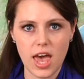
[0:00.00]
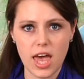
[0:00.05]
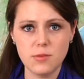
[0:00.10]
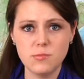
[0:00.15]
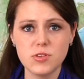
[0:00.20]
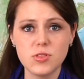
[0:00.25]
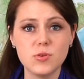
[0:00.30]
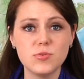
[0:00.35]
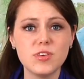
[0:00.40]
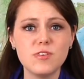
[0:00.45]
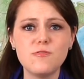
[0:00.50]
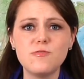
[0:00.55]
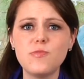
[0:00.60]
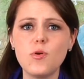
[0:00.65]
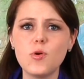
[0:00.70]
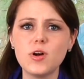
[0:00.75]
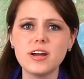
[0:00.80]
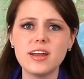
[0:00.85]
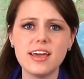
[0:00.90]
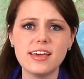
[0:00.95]
And with only
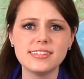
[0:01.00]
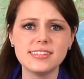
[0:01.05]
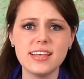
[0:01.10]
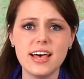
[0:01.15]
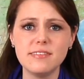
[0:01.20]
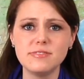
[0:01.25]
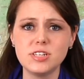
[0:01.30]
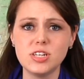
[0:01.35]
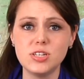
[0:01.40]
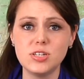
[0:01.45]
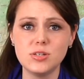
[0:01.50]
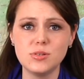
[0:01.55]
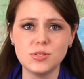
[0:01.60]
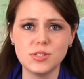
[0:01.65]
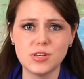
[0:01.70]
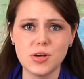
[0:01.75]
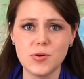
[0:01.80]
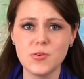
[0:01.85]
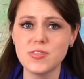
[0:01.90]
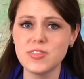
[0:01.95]
four days left to do
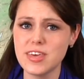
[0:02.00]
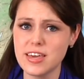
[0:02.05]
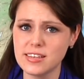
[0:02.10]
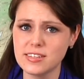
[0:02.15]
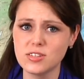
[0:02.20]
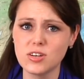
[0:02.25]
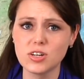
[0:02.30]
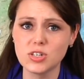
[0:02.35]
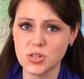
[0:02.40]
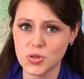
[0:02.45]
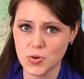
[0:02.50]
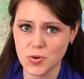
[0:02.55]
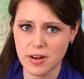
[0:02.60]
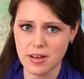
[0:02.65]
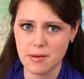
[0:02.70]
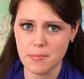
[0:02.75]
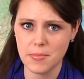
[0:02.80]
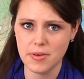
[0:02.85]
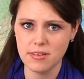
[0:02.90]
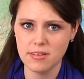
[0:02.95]
so, things looked
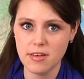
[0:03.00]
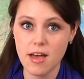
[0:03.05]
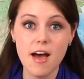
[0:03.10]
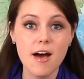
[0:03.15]
grim.